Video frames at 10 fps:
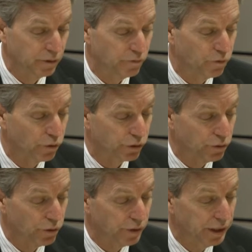for
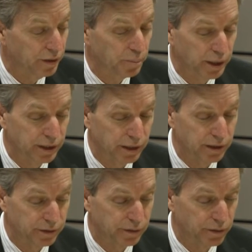your independent
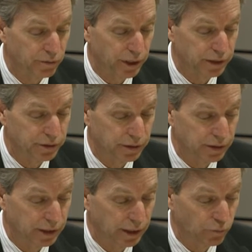
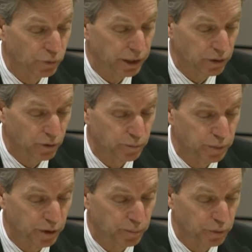consideration and, we
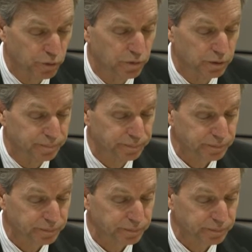hope, approval.